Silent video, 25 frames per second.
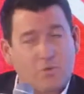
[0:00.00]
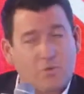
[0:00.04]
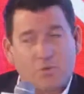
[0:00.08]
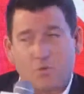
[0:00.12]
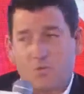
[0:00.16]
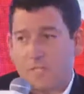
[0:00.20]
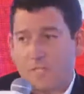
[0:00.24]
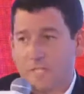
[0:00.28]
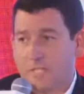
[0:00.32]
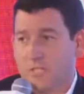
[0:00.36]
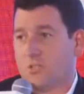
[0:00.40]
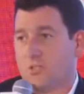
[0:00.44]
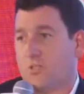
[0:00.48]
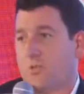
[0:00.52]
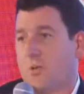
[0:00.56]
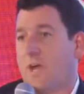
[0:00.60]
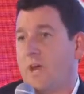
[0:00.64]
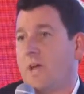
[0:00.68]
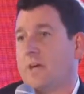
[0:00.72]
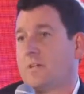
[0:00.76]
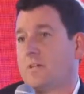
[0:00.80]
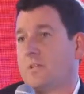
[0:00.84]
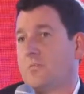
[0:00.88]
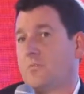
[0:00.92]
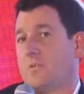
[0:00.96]
that people are
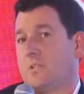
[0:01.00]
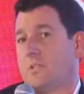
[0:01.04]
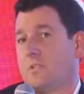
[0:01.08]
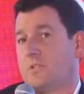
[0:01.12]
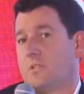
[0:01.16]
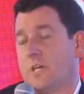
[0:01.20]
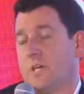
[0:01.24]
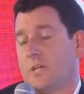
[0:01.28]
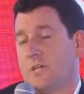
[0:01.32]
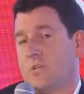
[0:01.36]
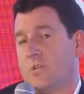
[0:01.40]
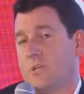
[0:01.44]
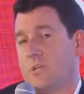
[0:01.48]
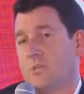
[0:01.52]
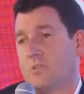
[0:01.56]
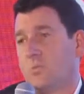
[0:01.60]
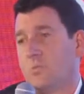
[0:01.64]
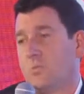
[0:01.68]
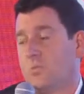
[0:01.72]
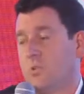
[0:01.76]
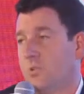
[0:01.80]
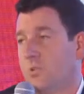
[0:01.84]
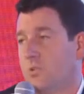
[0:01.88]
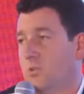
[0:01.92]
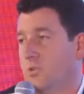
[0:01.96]
interacting with the
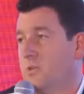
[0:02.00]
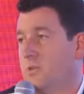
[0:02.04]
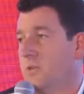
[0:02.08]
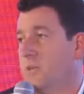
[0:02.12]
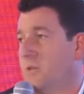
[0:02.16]
technology.